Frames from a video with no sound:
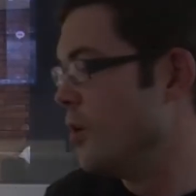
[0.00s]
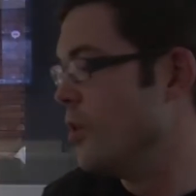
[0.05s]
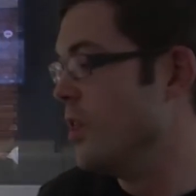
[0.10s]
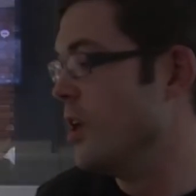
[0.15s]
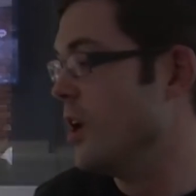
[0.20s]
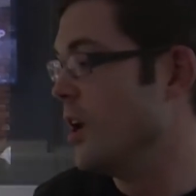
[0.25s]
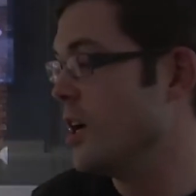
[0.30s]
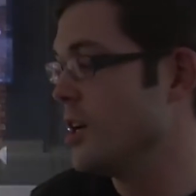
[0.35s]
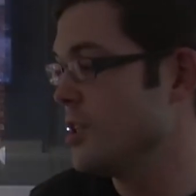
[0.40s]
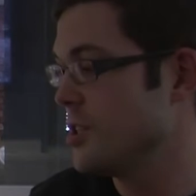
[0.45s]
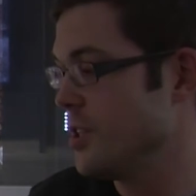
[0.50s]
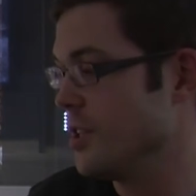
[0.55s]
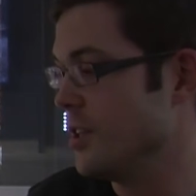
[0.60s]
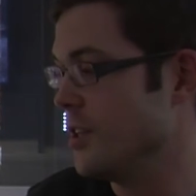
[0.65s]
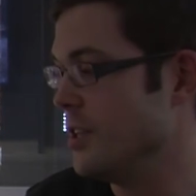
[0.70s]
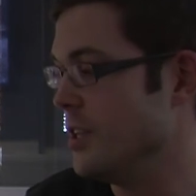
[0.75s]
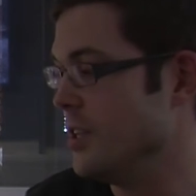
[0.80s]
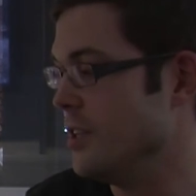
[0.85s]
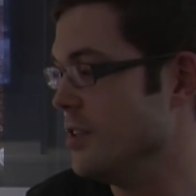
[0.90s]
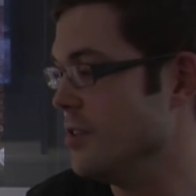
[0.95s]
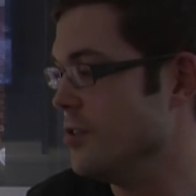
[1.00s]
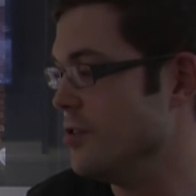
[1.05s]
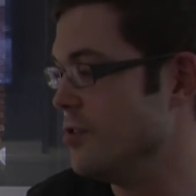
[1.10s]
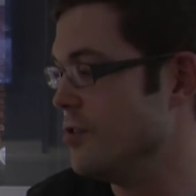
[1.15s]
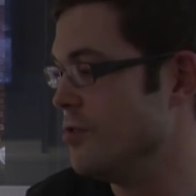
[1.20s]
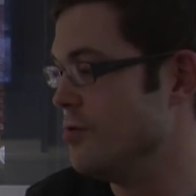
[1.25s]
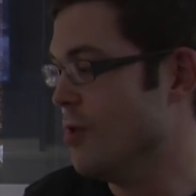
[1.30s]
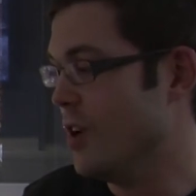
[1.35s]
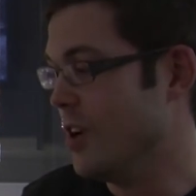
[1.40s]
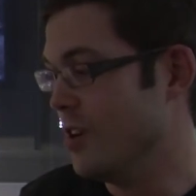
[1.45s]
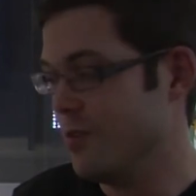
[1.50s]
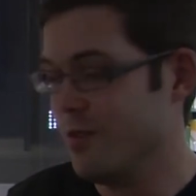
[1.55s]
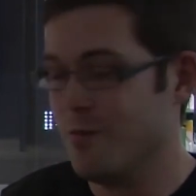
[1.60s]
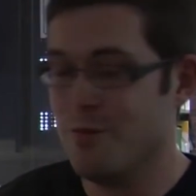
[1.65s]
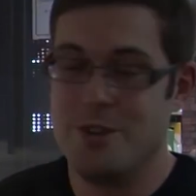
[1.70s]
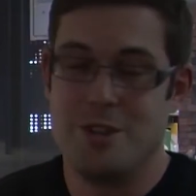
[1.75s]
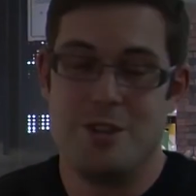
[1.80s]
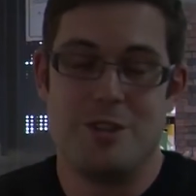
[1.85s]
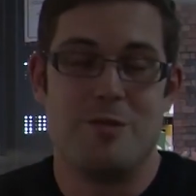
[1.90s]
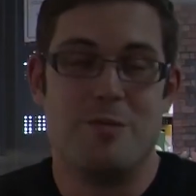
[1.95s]
The last thing I
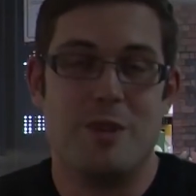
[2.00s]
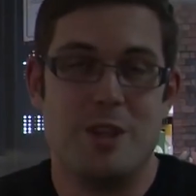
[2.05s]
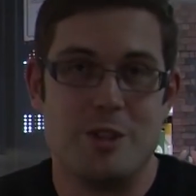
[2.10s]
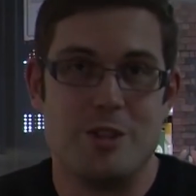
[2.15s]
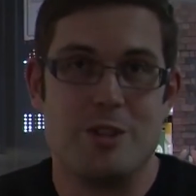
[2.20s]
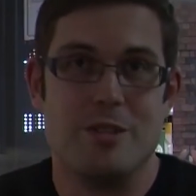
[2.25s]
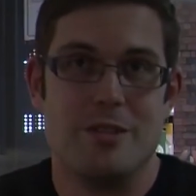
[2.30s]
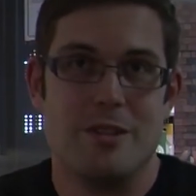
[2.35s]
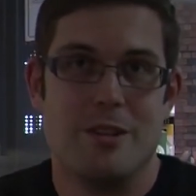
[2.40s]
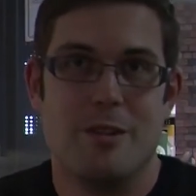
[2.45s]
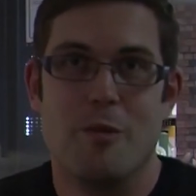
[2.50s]
wanted to mention